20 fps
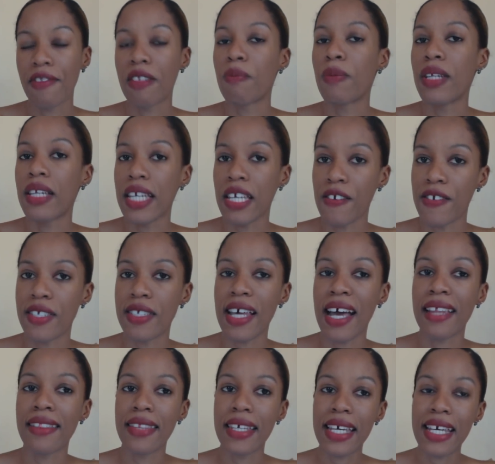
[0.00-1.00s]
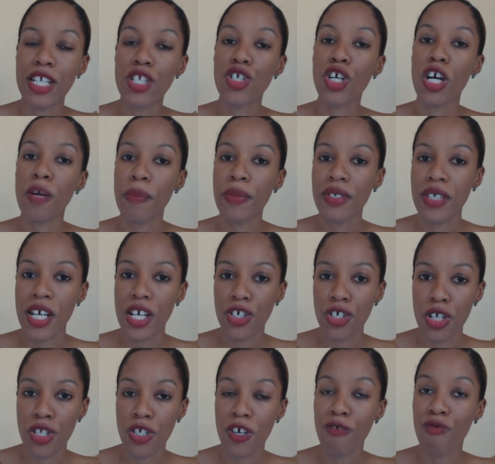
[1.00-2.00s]
the beliefs and the
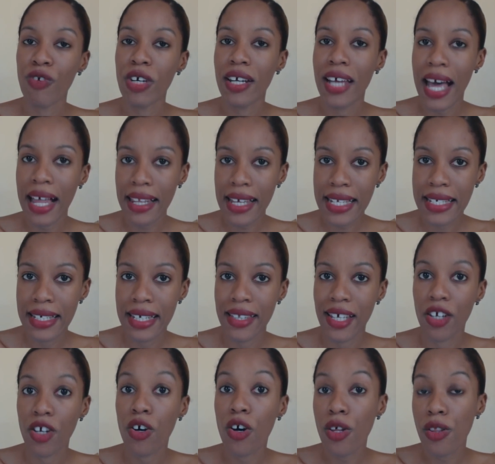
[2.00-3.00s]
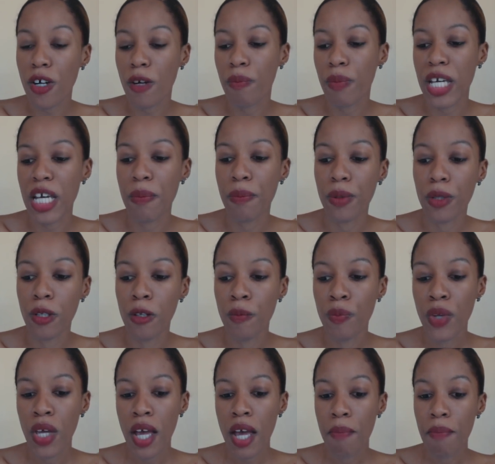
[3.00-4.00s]
interpretations of reality that other people
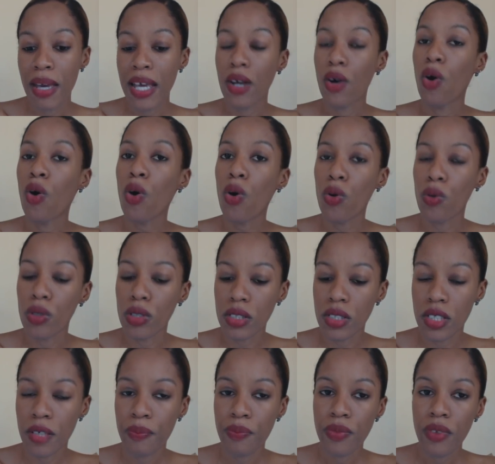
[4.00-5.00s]
may hold,